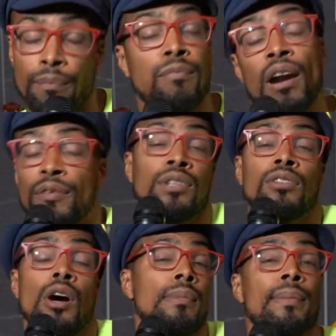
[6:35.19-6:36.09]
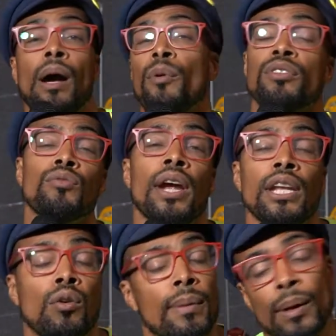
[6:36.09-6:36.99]
Rightfully so. Maybe I wasn't
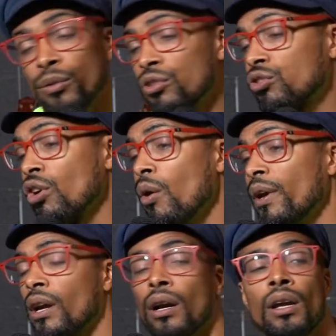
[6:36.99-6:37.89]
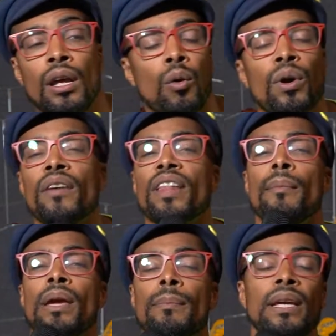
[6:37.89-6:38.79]
ready, or maybe I was just growing, or whatever
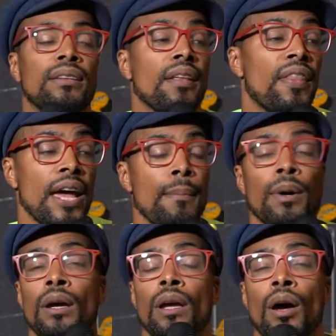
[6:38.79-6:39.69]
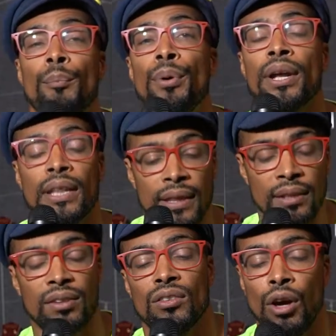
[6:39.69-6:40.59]
that may mean to them. But
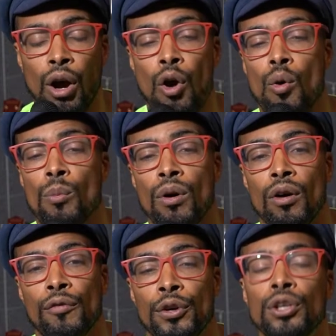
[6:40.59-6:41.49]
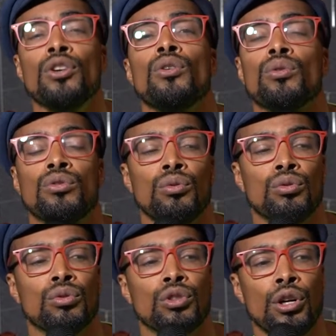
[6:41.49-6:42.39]
this is a home for you
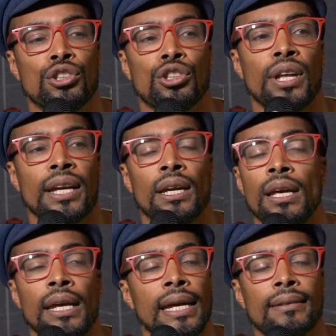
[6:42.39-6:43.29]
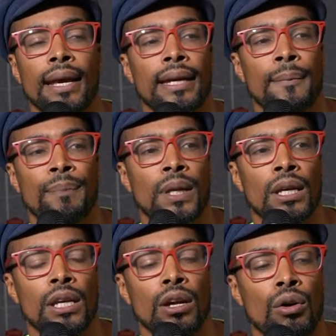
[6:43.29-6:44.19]
to nurture. Like, it's like,
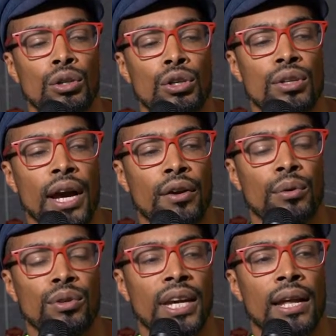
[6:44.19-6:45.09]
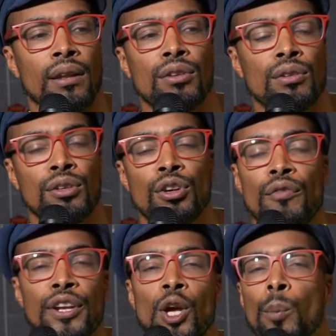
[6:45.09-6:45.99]
you're not going to get your
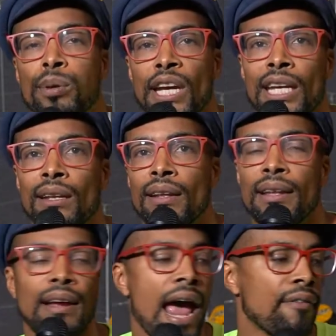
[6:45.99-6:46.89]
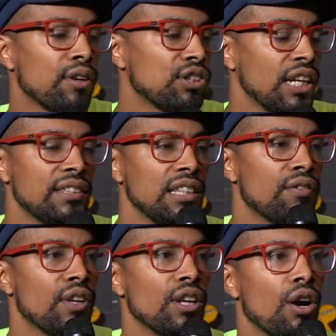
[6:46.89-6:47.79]
video played after
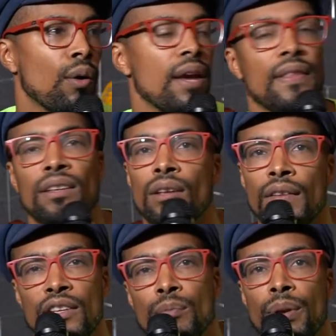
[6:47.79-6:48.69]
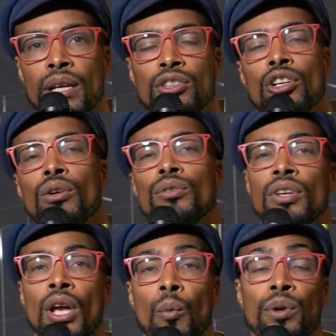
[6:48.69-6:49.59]
Jay-Z's video in these big shows,
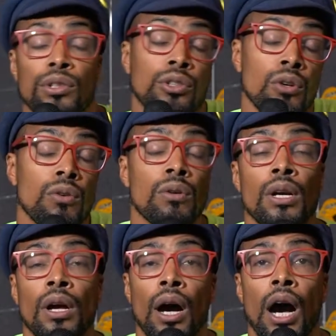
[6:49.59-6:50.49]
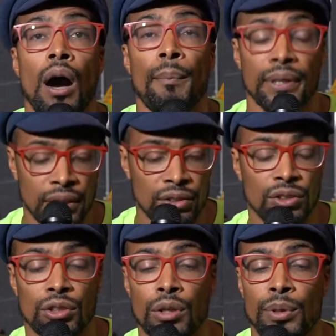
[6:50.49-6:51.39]
which is cool. But this
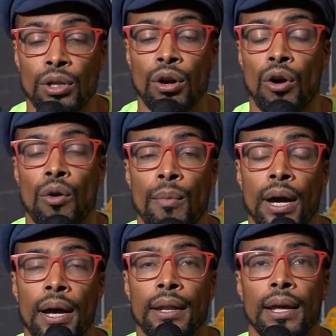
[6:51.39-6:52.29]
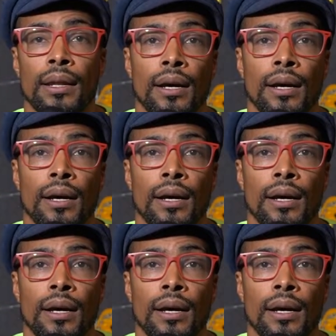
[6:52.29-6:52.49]
is going to be your home, and